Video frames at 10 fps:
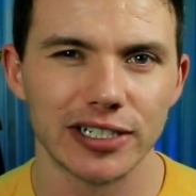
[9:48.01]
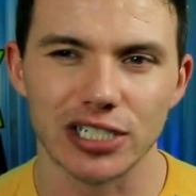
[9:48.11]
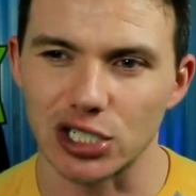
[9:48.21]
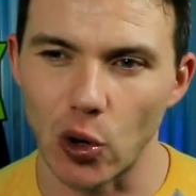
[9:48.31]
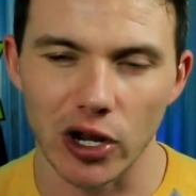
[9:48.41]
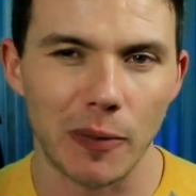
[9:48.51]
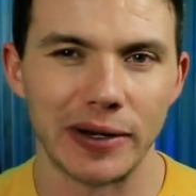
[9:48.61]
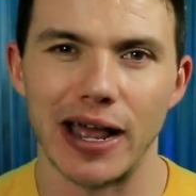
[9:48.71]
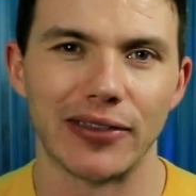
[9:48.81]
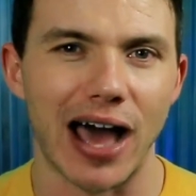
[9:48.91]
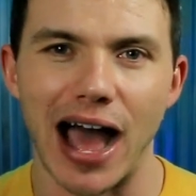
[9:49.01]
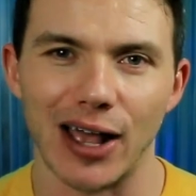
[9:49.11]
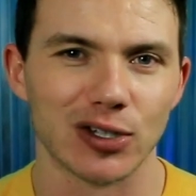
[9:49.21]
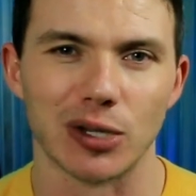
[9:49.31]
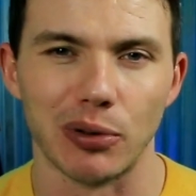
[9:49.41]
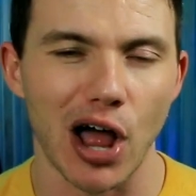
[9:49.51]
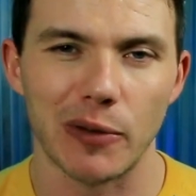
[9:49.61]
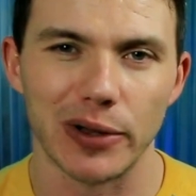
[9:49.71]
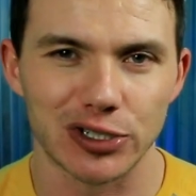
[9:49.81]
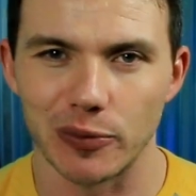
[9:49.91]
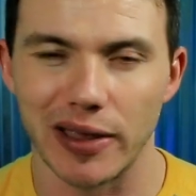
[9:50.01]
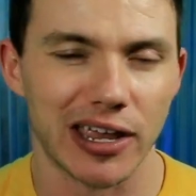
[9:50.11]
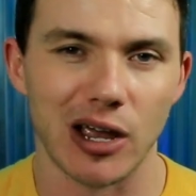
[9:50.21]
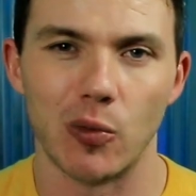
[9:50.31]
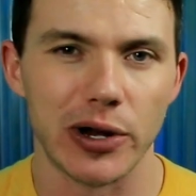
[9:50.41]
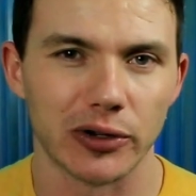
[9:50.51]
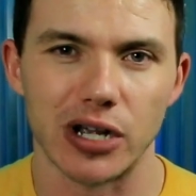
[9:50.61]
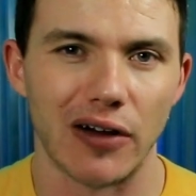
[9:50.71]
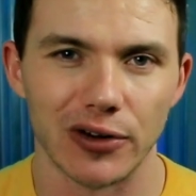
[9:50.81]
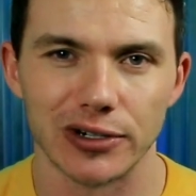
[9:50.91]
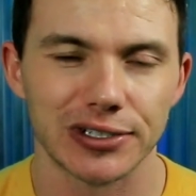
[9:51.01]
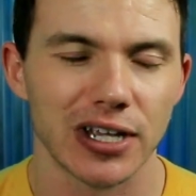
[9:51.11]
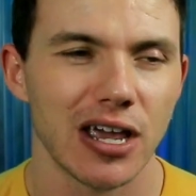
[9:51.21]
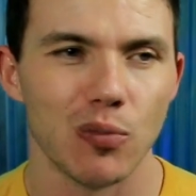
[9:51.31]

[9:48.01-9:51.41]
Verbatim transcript: just going up and down the aisles of Blockbuster, picking up weird covers,